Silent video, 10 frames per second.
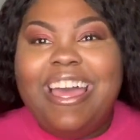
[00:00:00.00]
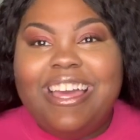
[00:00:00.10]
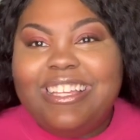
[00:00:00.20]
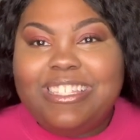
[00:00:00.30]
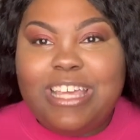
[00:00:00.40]

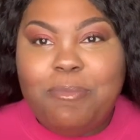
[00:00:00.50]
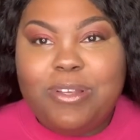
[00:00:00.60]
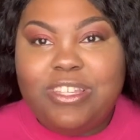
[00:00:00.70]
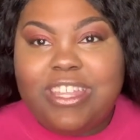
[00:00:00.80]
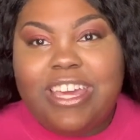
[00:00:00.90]
Just tell me
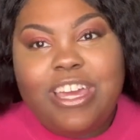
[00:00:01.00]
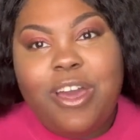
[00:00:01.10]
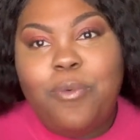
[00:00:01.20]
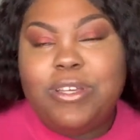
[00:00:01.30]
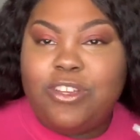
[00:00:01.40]
what you think.
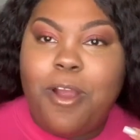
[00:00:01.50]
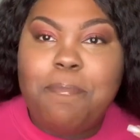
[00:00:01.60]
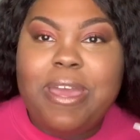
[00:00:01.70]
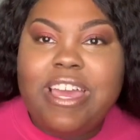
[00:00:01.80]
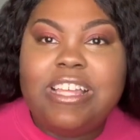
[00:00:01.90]
What's your
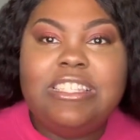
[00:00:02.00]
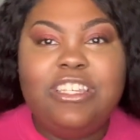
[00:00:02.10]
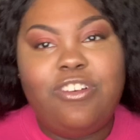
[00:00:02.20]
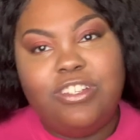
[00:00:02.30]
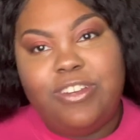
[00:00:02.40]
opinions?
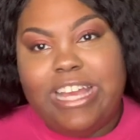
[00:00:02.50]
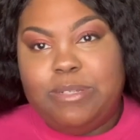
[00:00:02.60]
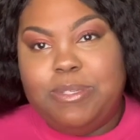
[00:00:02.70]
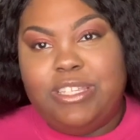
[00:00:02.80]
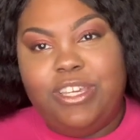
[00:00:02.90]
Did you go to the
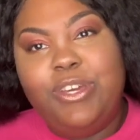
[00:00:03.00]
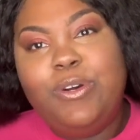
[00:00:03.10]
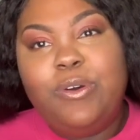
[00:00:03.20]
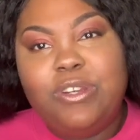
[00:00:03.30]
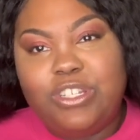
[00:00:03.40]

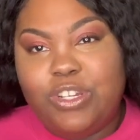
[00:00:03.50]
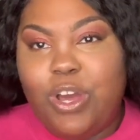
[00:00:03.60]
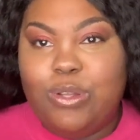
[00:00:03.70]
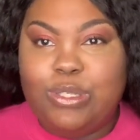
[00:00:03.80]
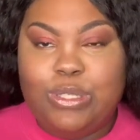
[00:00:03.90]
HBCU? Did you
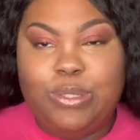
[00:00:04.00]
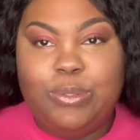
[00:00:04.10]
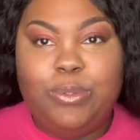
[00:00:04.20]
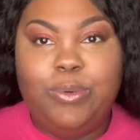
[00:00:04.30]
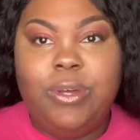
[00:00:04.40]
go
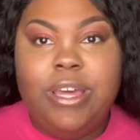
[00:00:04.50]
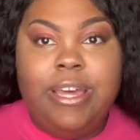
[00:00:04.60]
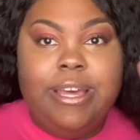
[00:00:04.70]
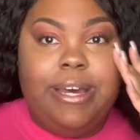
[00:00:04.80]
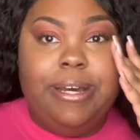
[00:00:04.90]
to
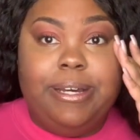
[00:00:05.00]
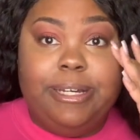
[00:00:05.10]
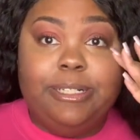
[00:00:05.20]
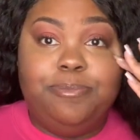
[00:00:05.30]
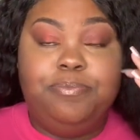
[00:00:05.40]

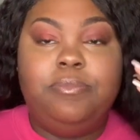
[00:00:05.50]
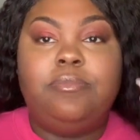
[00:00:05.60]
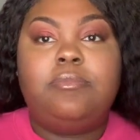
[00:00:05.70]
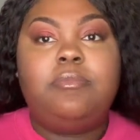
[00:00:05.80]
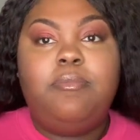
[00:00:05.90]

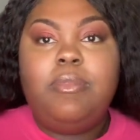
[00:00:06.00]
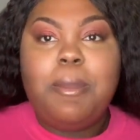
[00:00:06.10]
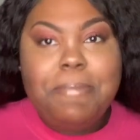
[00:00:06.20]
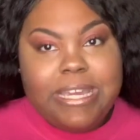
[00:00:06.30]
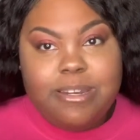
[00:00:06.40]

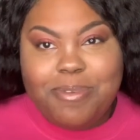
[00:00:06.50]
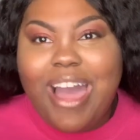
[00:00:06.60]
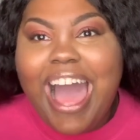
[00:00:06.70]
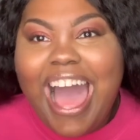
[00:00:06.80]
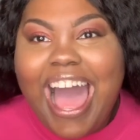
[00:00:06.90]

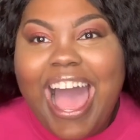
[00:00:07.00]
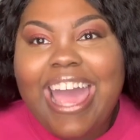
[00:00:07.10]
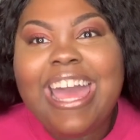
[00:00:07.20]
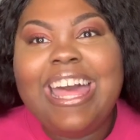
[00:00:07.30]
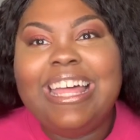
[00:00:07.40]

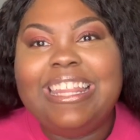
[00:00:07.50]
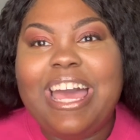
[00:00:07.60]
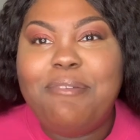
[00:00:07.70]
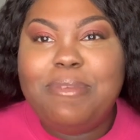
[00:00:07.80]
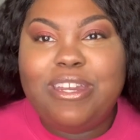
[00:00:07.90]
PWI?
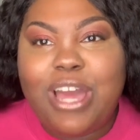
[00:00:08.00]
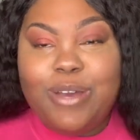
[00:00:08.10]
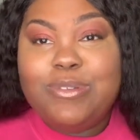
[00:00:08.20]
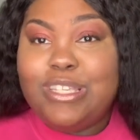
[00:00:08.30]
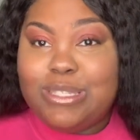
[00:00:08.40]
Let me know.
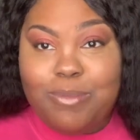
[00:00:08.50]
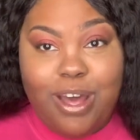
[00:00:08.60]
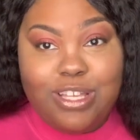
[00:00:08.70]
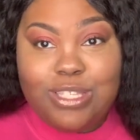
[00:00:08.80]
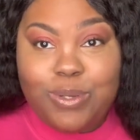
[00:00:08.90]
It was a
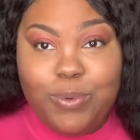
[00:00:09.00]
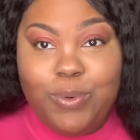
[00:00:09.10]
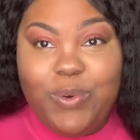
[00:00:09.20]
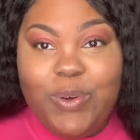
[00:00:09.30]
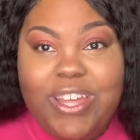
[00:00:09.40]
small
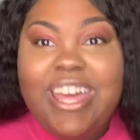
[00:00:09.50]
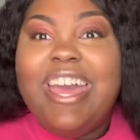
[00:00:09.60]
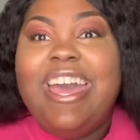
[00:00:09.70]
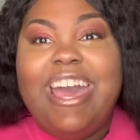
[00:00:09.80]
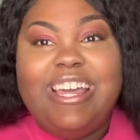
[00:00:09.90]
school
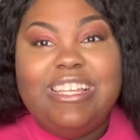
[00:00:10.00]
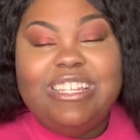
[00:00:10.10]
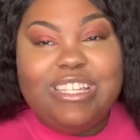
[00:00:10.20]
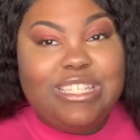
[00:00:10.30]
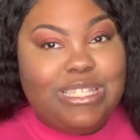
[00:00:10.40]
and
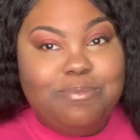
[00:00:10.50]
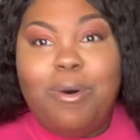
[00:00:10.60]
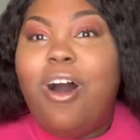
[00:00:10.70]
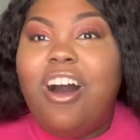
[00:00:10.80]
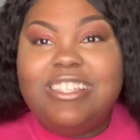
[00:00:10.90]
in a
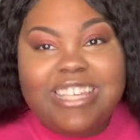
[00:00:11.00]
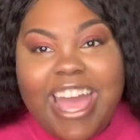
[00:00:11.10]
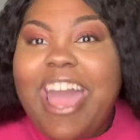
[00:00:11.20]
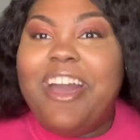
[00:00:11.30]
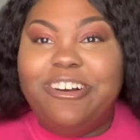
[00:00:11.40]
small
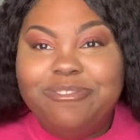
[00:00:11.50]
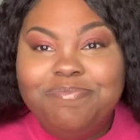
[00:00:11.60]
town.